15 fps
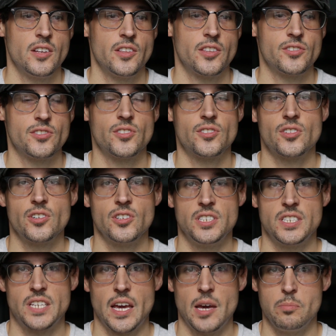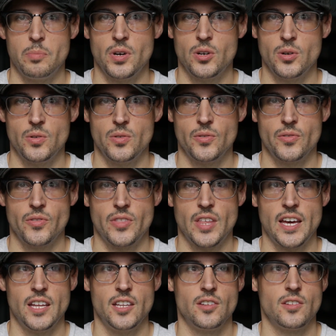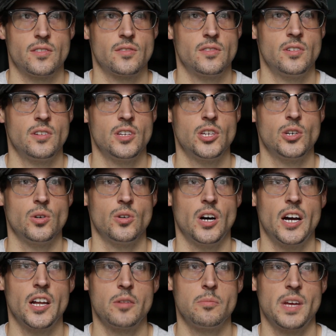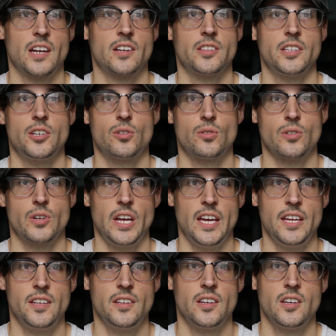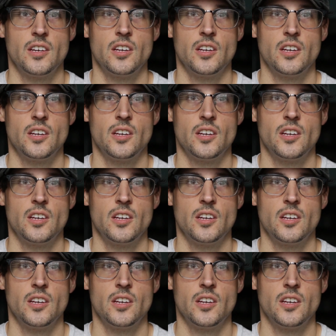there's a certain tempo that it'll automatically create,